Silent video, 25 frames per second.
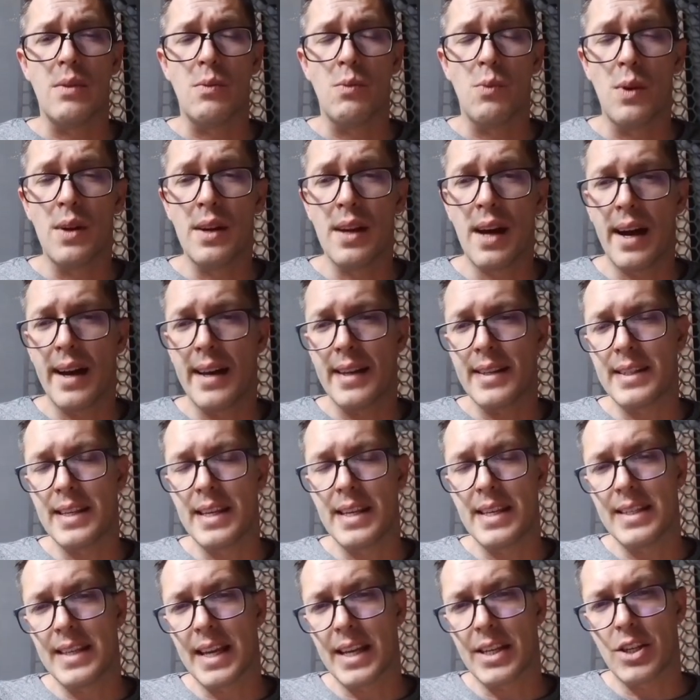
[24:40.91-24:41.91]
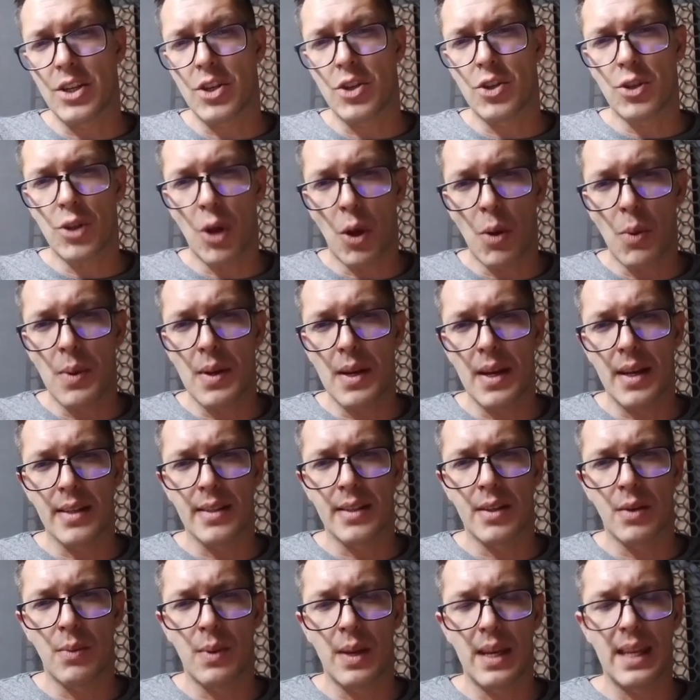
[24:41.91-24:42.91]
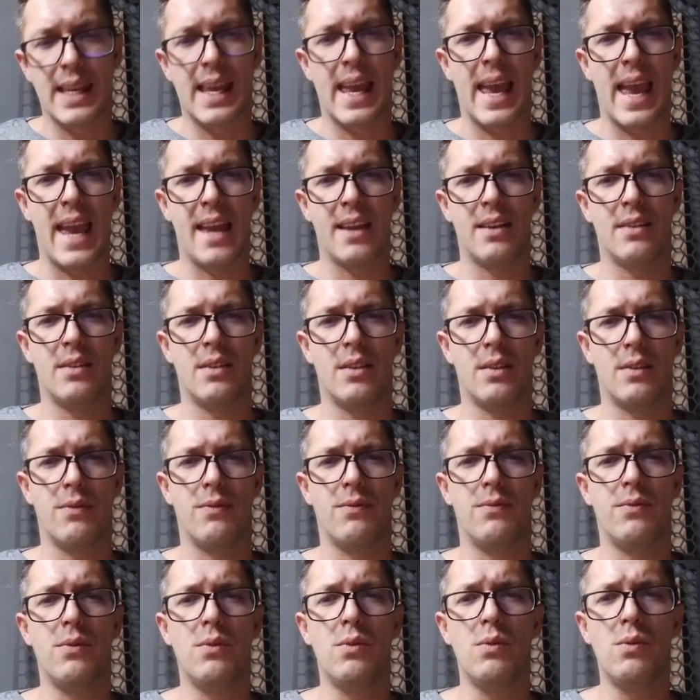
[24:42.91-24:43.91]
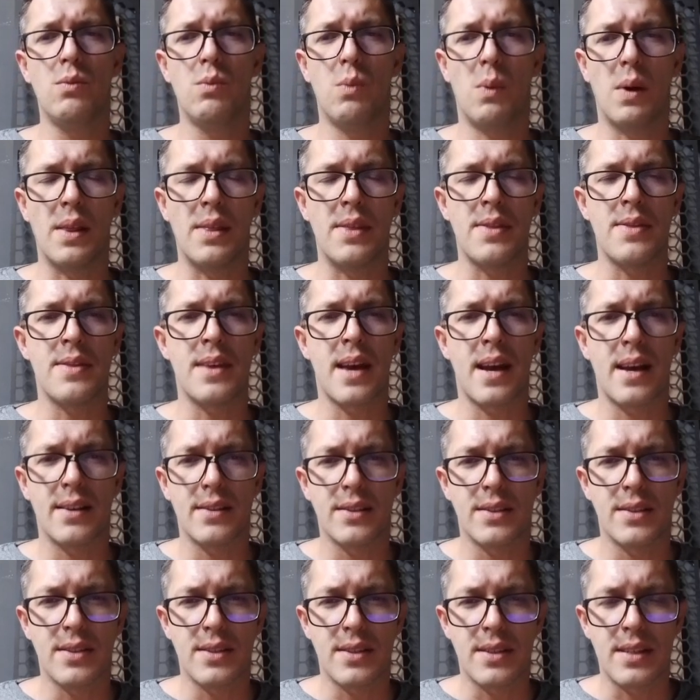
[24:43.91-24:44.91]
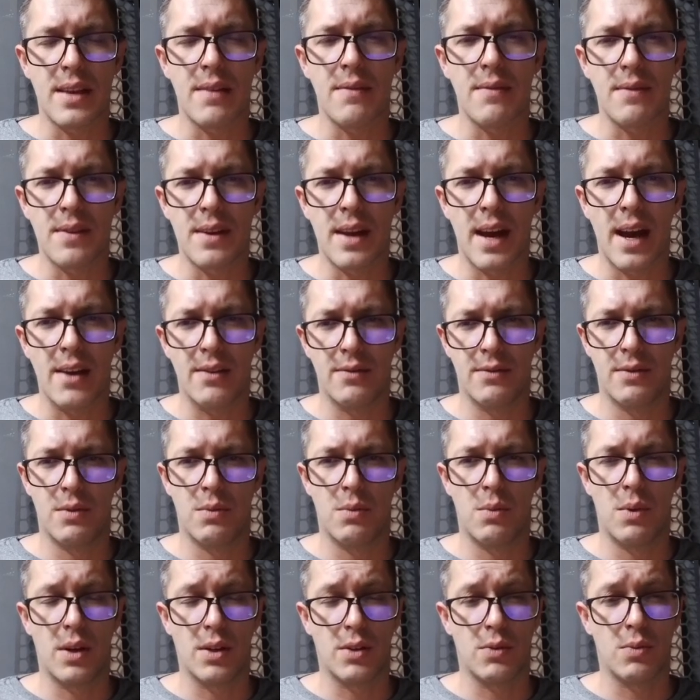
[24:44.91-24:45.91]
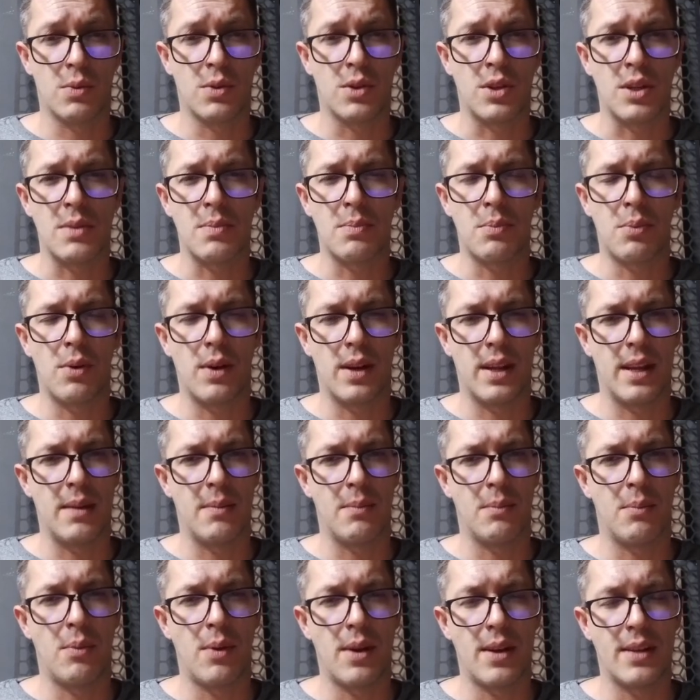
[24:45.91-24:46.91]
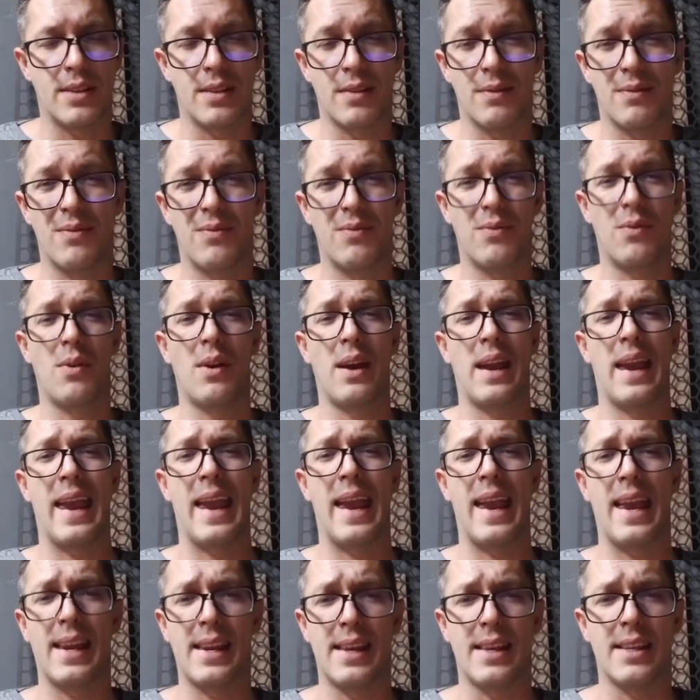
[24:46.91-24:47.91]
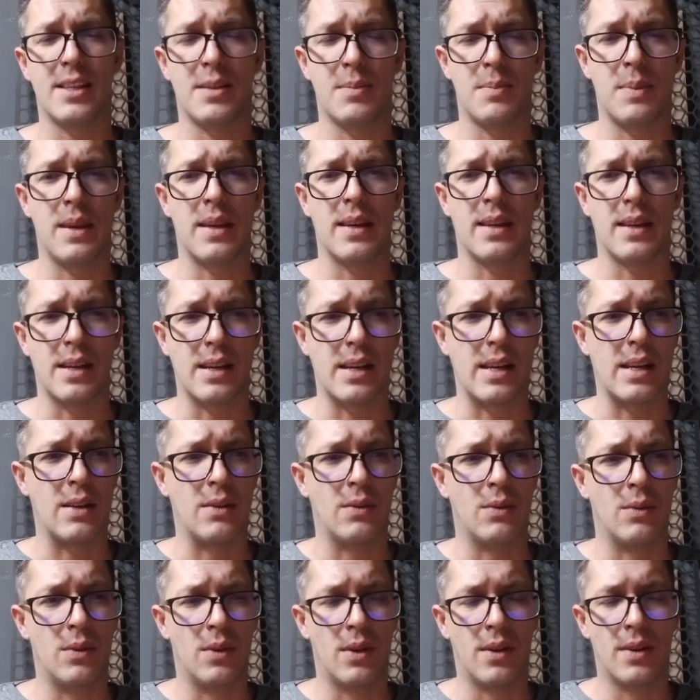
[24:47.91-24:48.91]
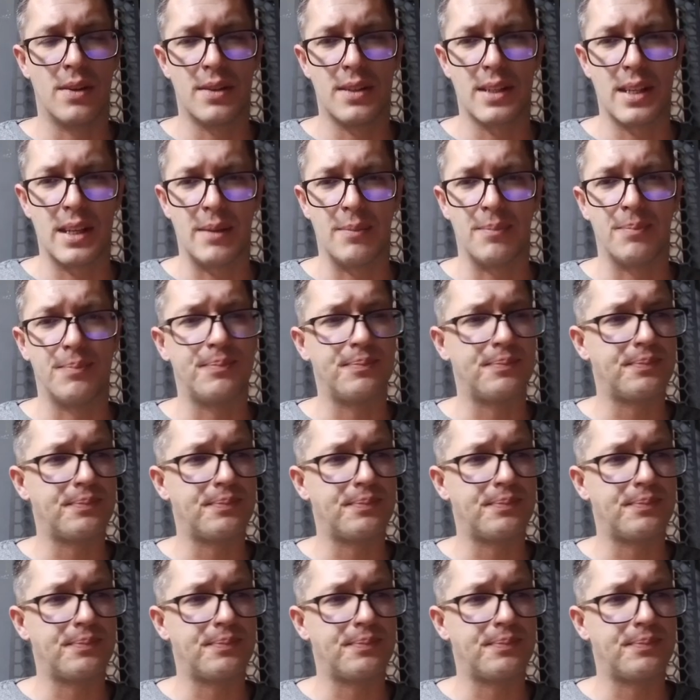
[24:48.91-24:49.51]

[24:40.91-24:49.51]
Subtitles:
winisd is actually showing us that we can handle the full 1700 watts, which is pretty impressive for any speaker, in all honesty.